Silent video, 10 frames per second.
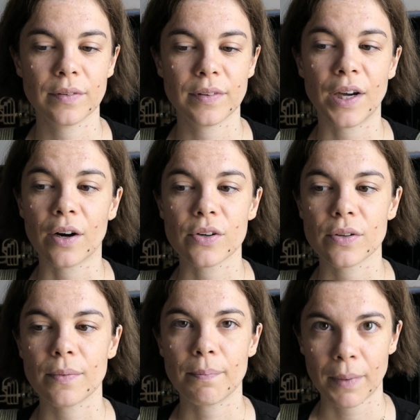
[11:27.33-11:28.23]
there are
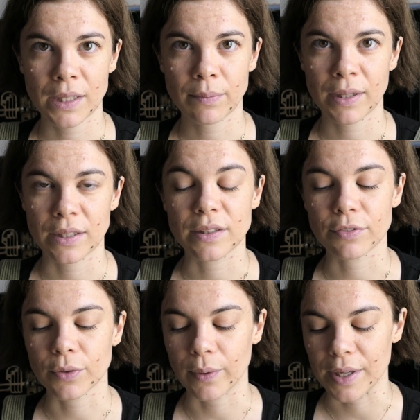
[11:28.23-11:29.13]
many many
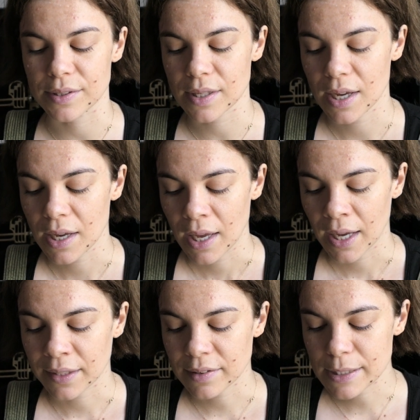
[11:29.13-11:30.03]
different ways
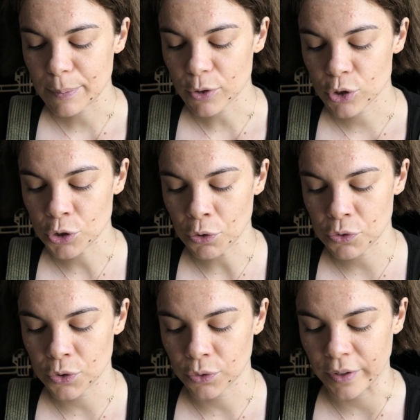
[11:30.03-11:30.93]
and this book
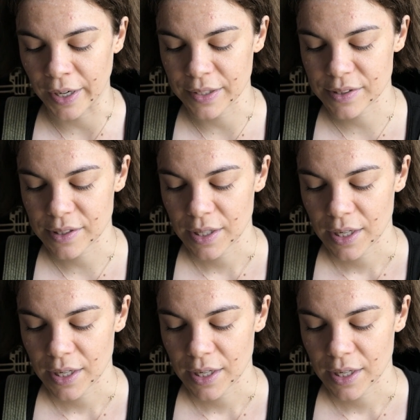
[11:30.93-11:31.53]
shows you that